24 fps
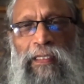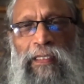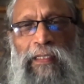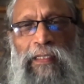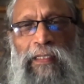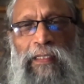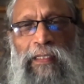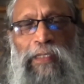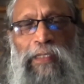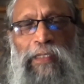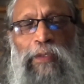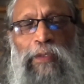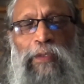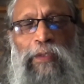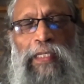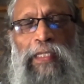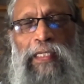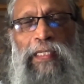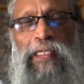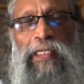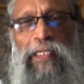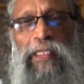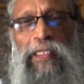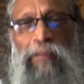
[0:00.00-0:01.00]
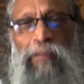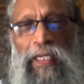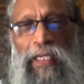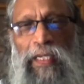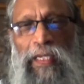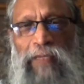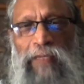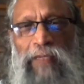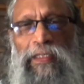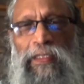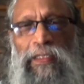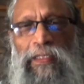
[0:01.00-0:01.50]
then you can
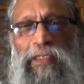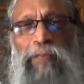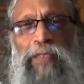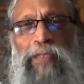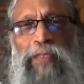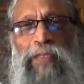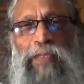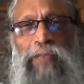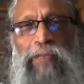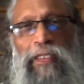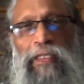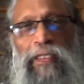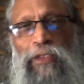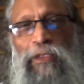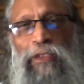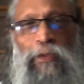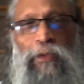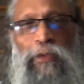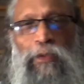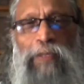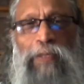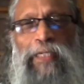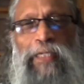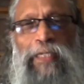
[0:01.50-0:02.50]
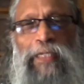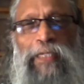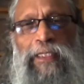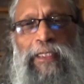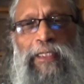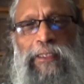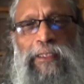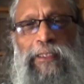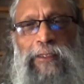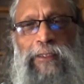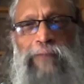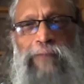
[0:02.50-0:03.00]
remain with the people and do the practice.